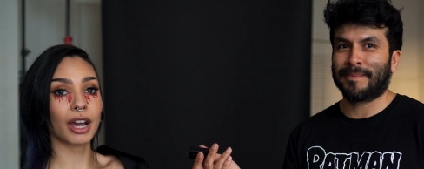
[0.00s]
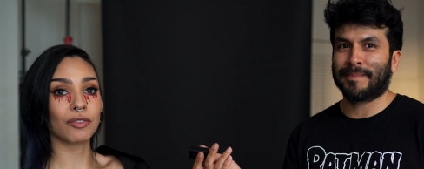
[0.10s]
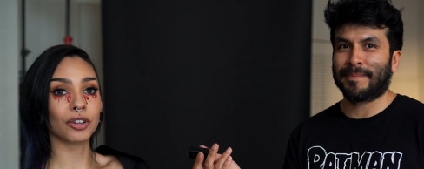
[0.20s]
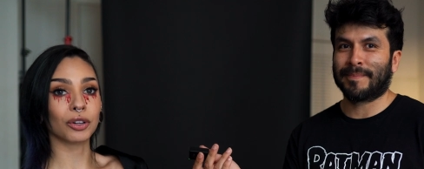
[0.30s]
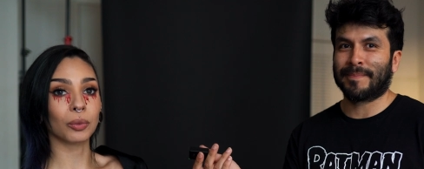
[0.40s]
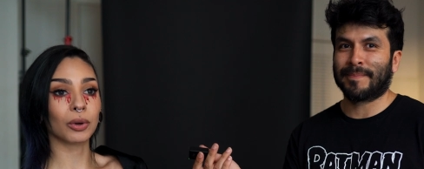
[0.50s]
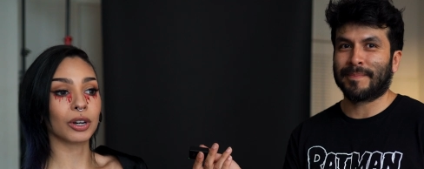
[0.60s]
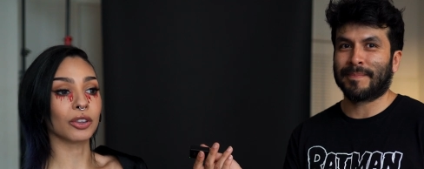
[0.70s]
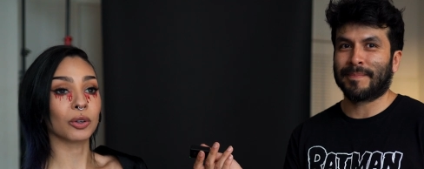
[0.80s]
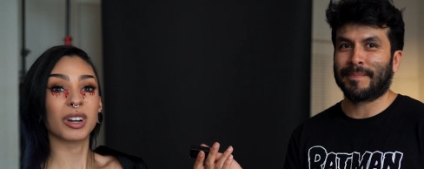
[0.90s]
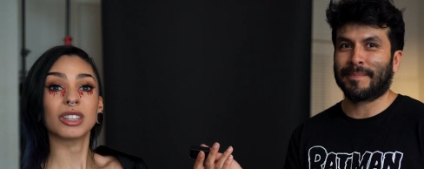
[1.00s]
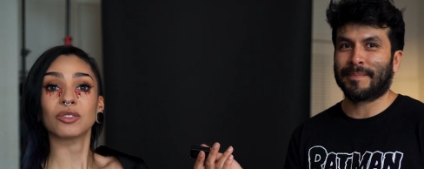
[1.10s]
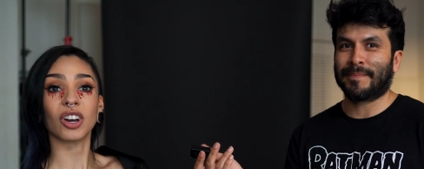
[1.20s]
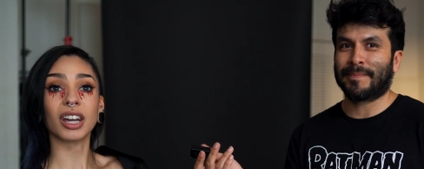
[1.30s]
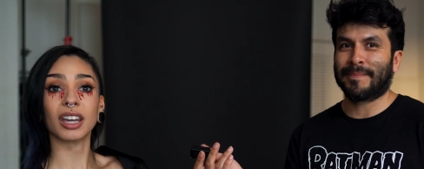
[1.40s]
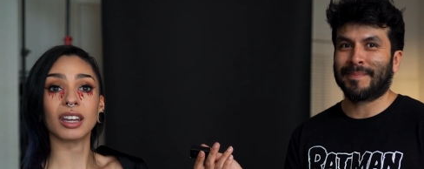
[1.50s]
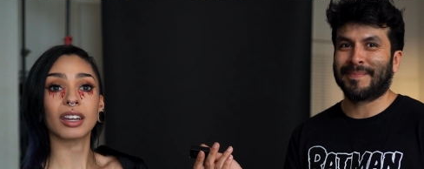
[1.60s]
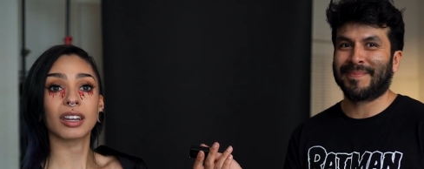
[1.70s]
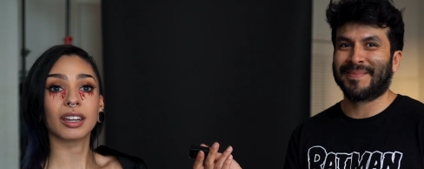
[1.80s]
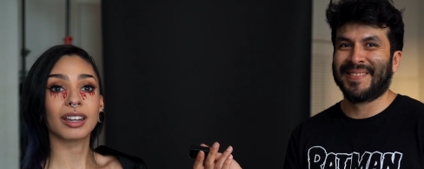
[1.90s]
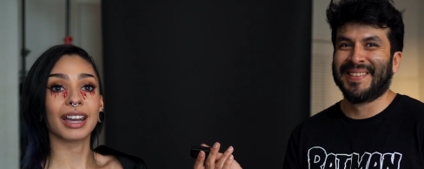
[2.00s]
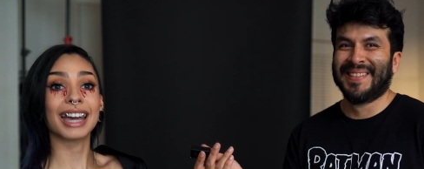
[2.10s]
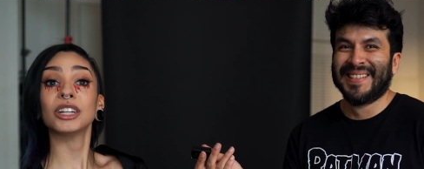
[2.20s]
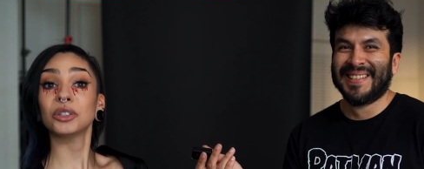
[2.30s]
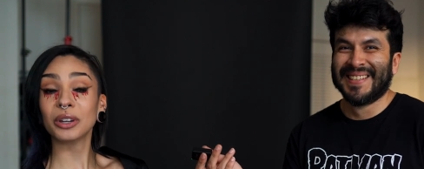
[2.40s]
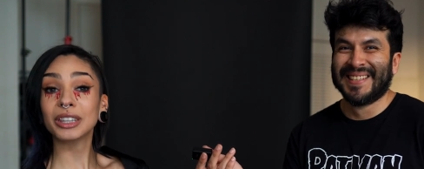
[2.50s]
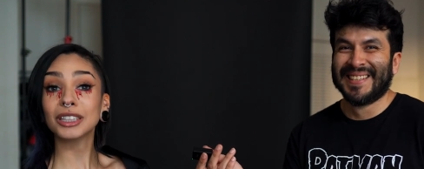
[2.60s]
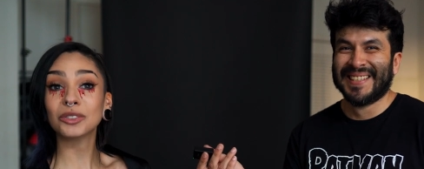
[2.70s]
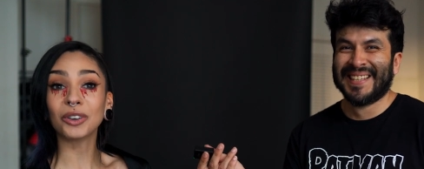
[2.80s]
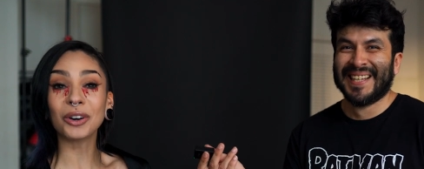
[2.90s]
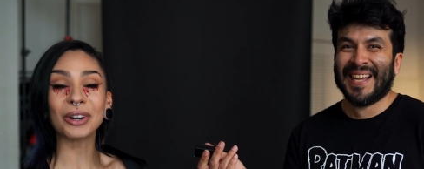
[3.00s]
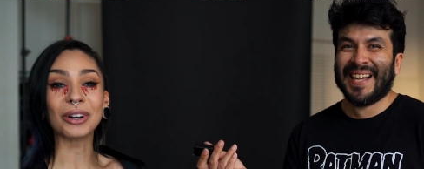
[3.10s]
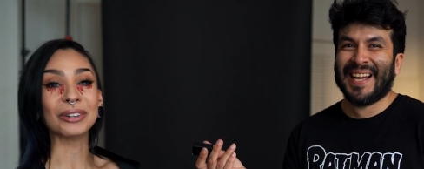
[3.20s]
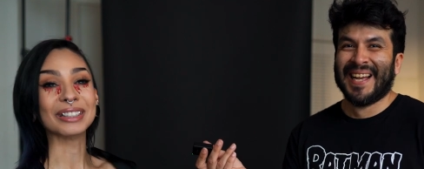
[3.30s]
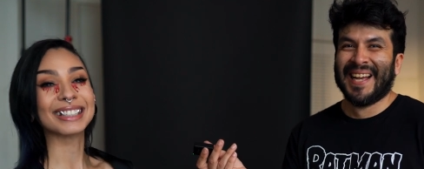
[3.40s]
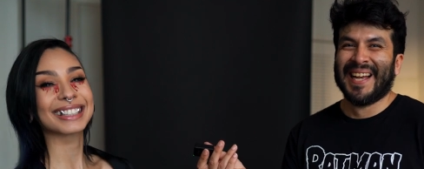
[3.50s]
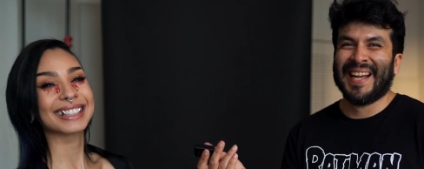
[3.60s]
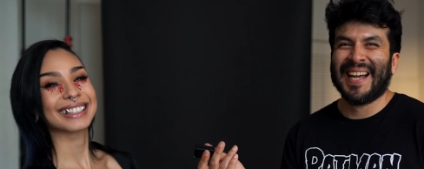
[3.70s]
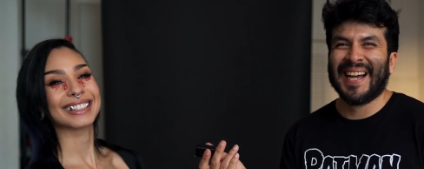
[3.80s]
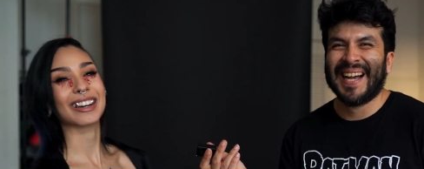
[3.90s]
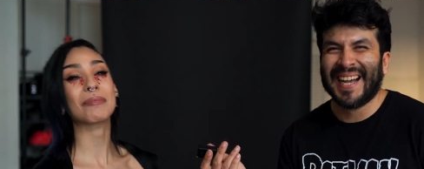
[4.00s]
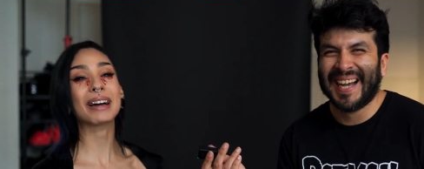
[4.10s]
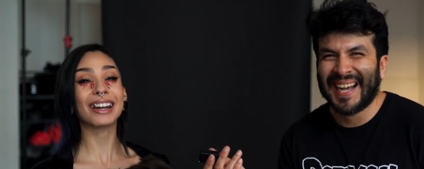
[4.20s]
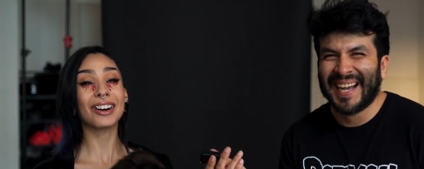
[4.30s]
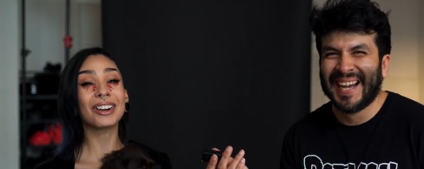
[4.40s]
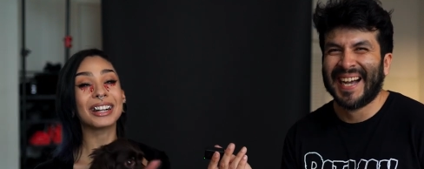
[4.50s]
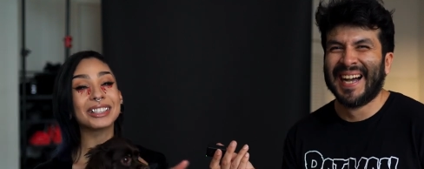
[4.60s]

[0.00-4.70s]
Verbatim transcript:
Speaker 1: to have a good one. Otherwise, fuck it. And enjoy these photos on our